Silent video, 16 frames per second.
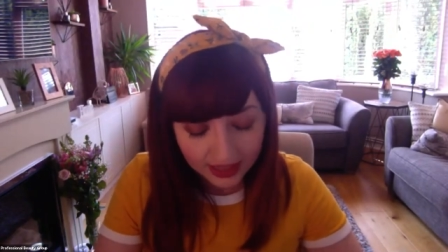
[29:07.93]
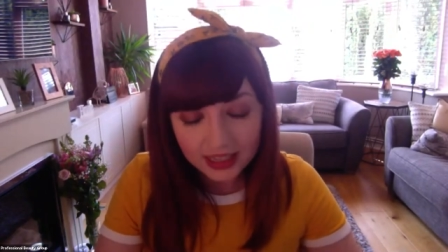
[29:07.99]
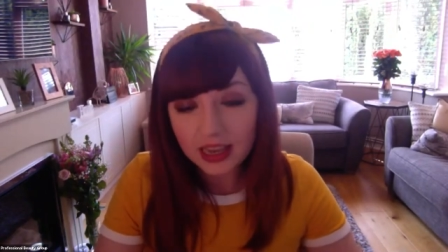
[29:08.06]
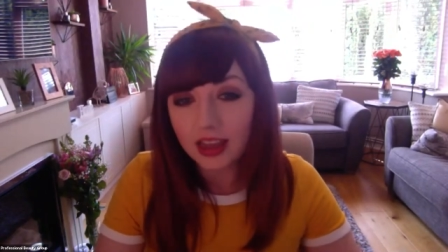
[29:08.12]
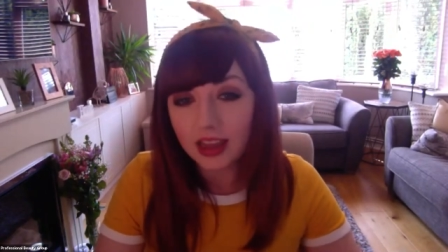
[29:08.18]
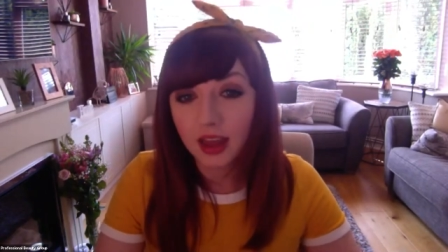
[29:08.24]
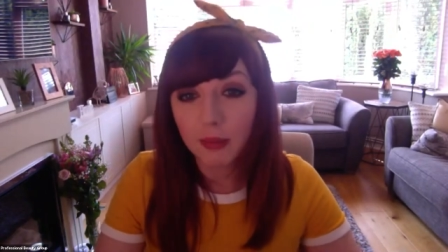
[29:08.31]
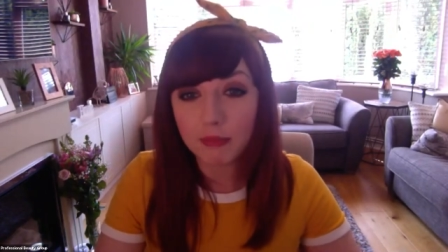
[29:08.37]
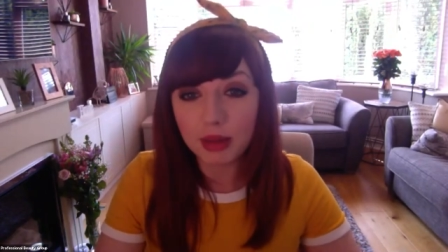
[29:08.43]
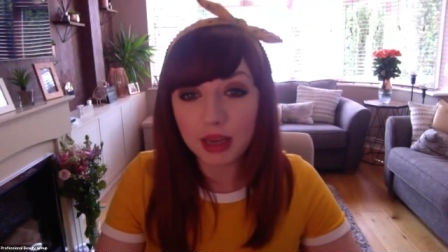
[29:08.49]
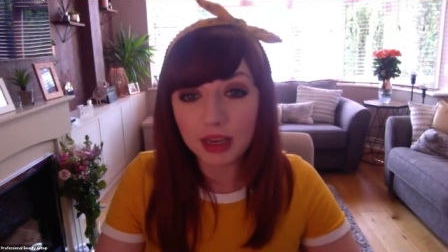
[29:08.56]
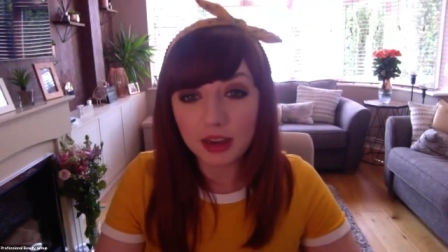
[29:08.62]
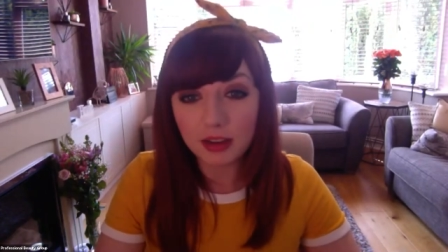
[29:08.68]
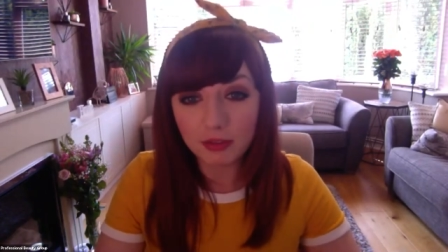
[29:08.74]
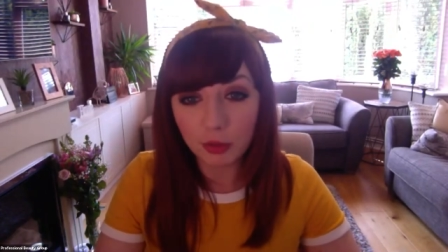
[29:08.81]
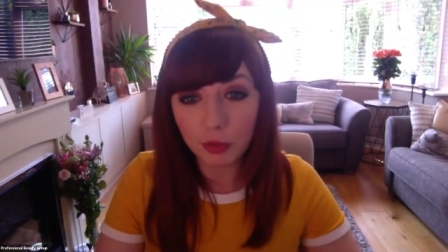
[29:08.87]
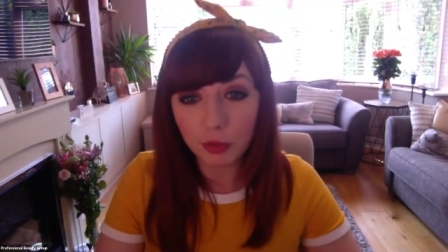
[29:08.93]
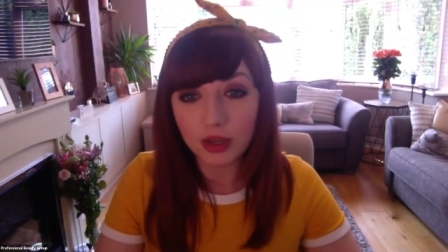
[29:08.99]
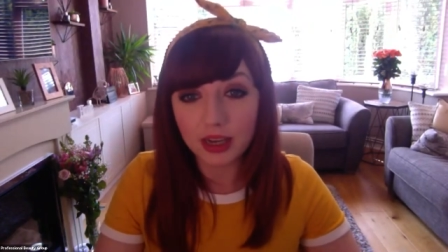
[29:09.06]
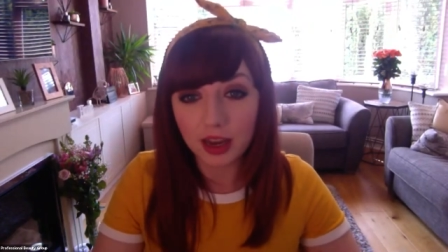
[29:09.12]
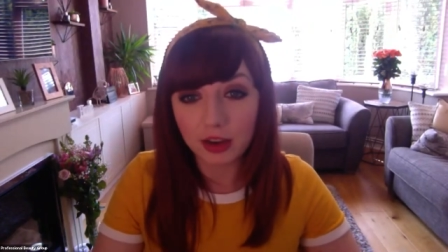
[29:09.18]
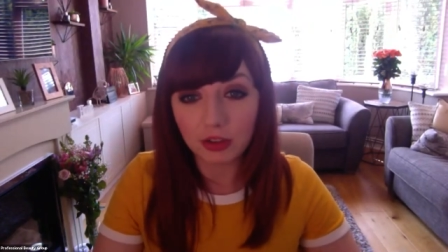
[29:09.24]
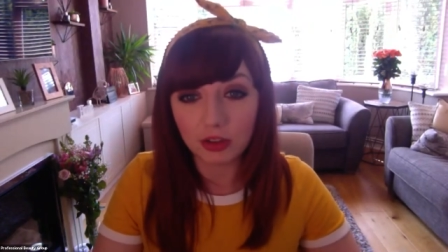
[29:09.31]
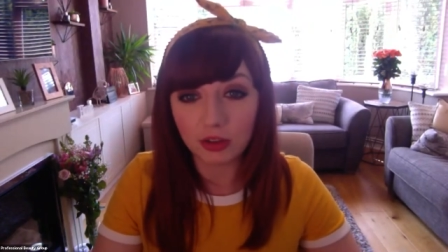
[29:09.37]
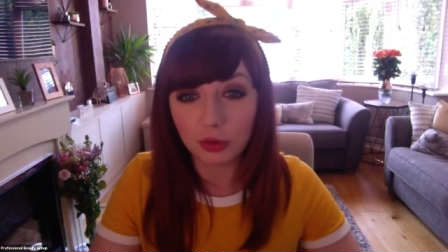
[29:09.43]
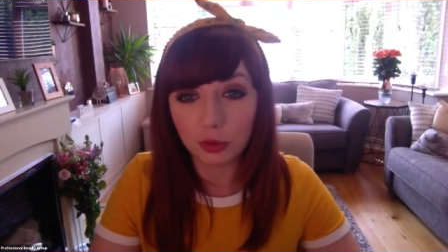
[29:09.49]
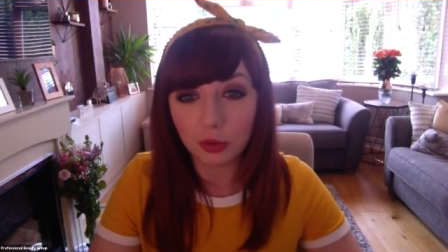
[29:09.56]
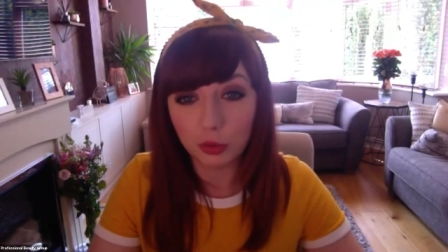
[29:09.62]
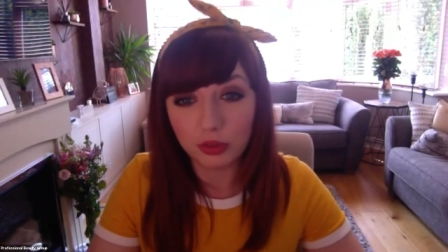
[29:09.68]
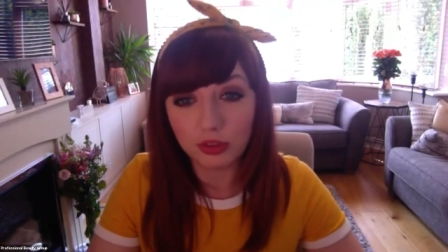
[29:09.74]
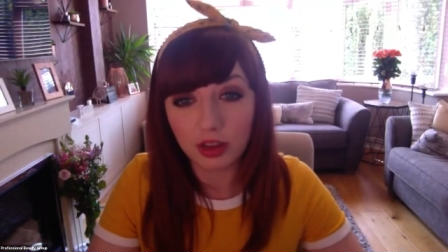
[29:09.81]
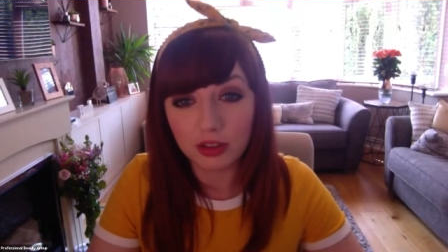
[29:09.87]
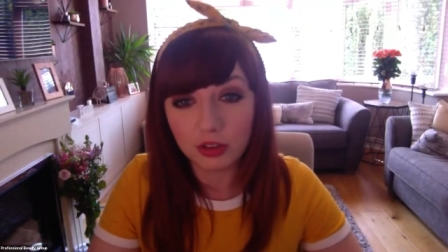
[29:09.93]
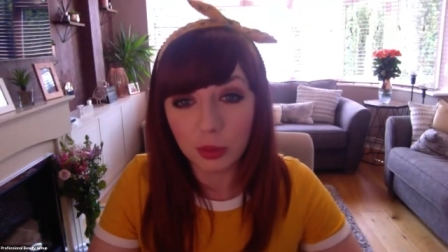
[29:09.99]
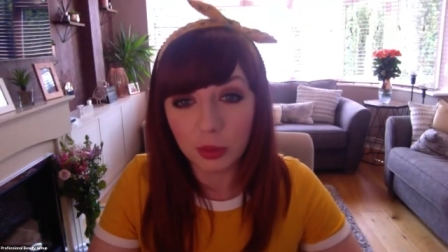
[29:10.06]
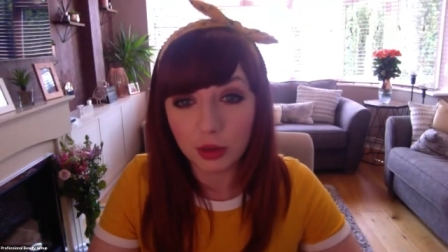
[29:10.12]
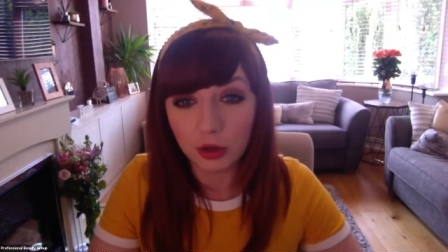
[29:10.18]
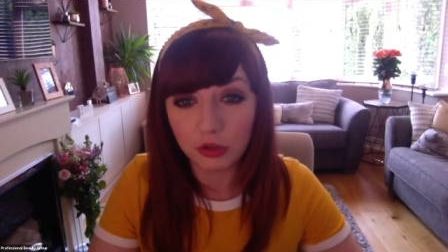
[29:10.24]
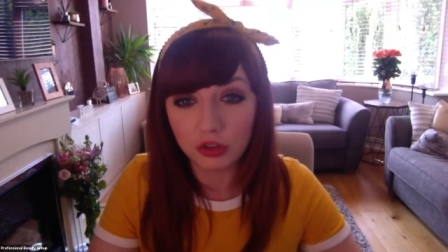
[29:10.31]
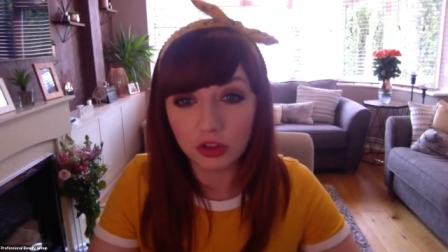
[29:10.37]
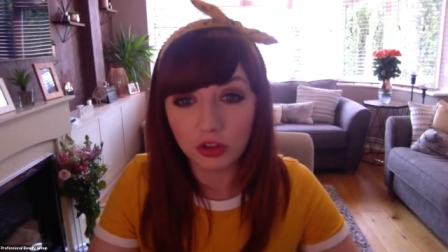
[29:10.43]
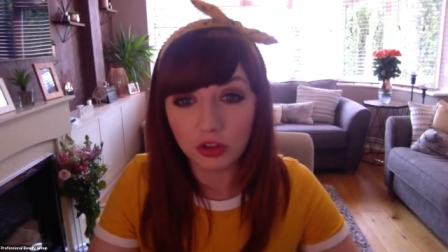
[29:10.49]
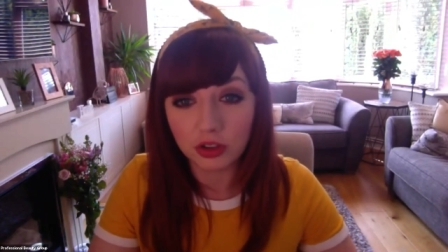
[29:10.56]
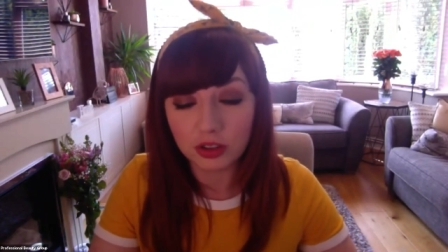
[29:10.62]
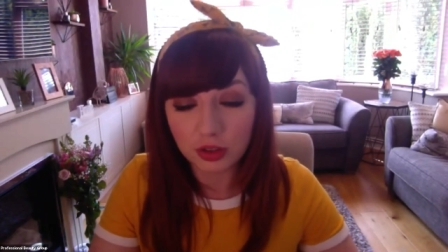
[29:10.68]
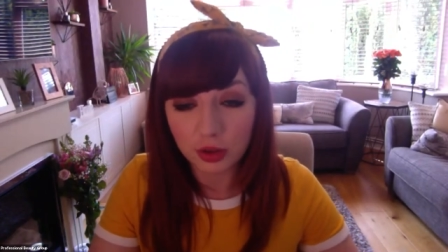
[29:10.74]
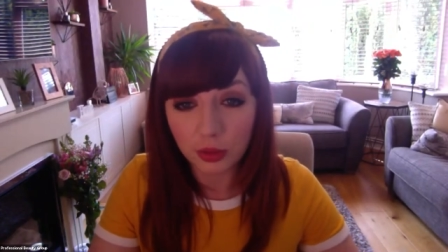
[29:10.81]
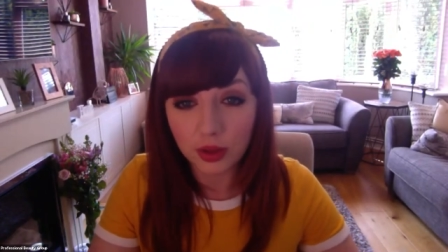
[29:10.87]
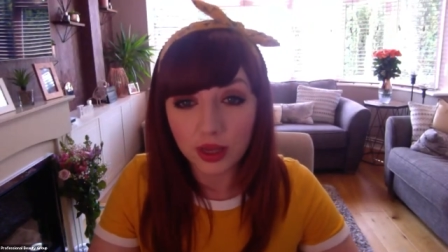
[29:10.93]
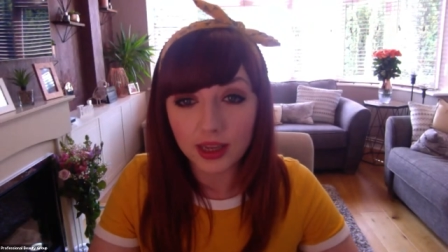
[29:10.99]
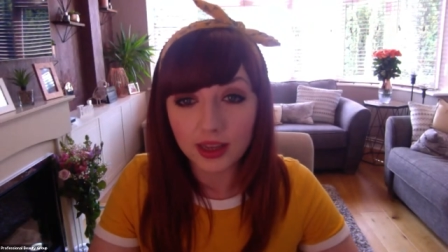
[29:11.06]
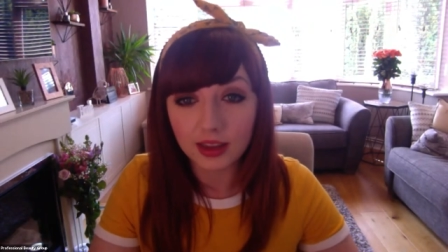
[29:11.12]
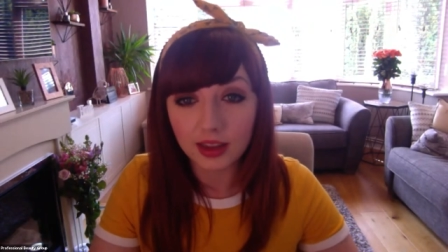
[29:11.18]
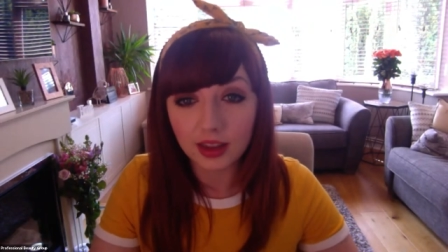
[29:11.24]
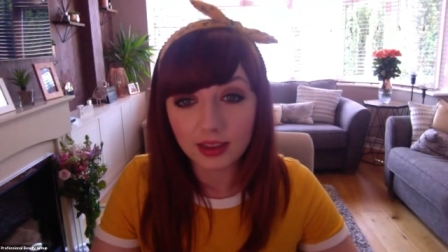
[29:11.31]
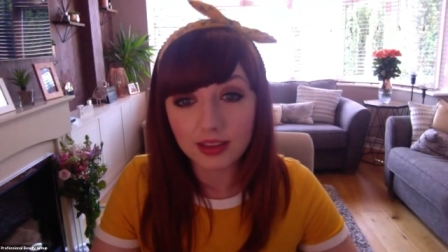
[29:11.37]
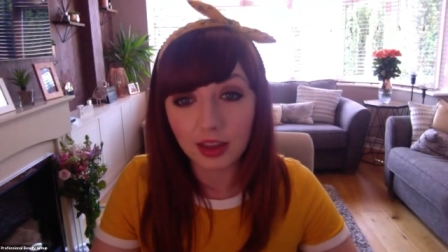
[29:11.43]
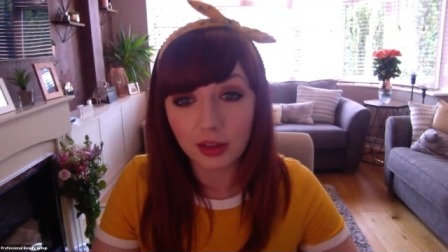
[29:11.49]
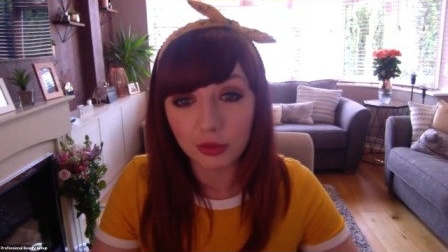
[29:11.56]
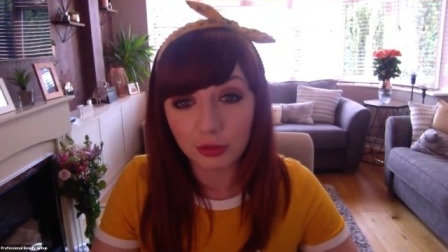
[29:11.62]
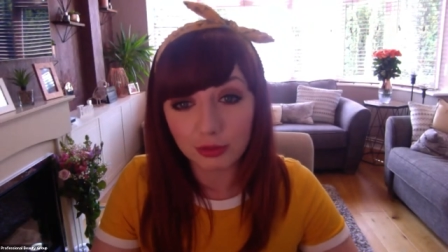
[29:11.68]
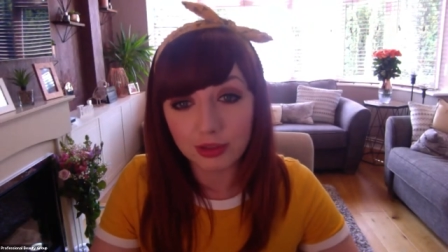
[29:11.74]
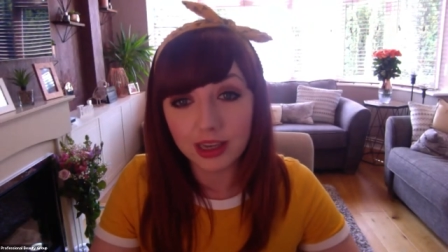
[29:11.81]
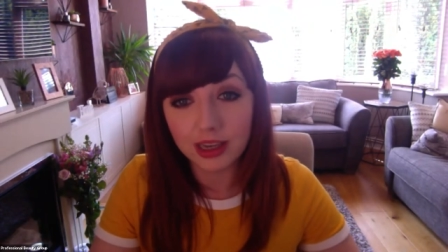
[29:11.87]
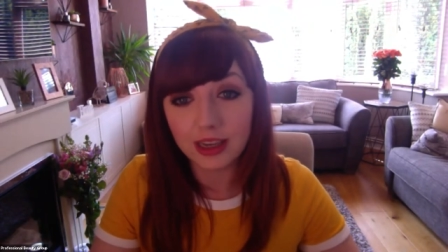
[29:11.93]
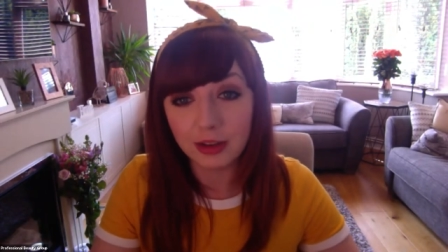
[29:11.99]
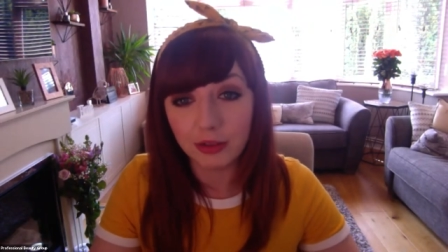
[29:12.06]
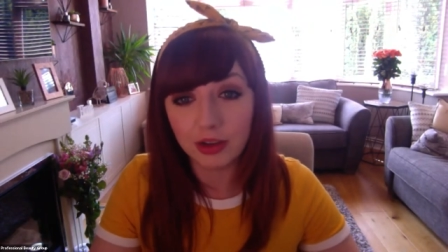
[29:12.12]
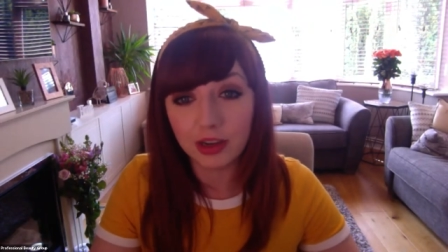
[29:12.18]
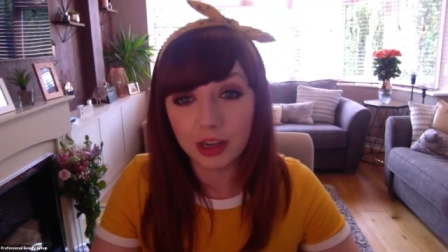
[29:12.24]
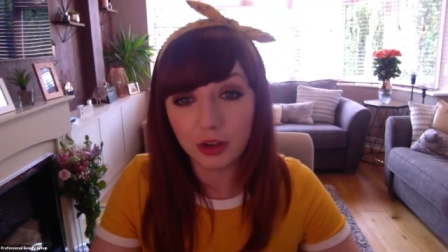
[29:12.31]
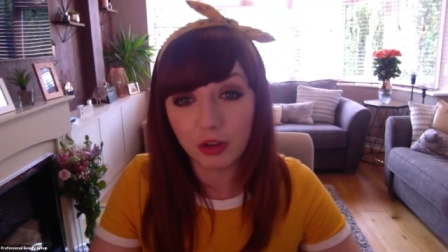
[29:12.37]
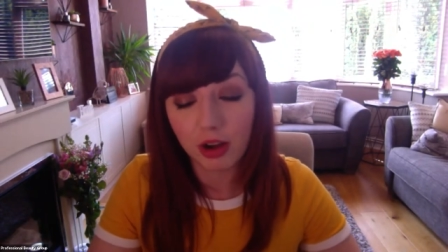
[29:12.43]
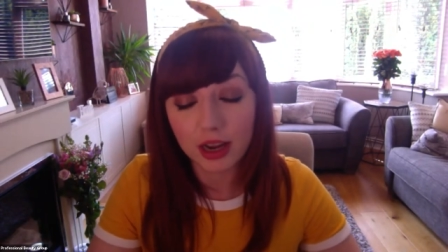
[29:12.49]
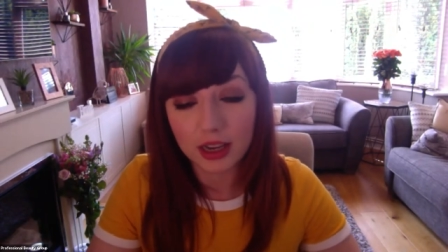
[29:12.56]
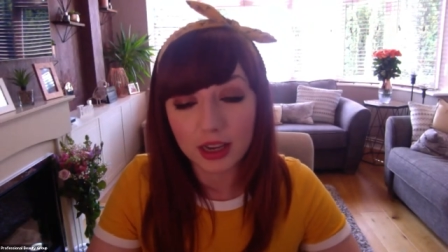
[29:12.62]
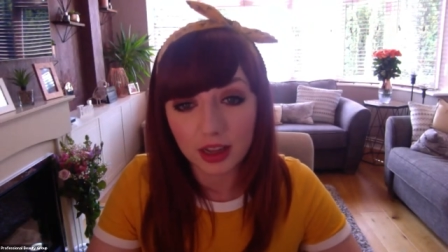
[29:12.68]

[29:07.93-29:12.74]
that Meaningful Connections course that Dermalogica is doing sounds really, really great.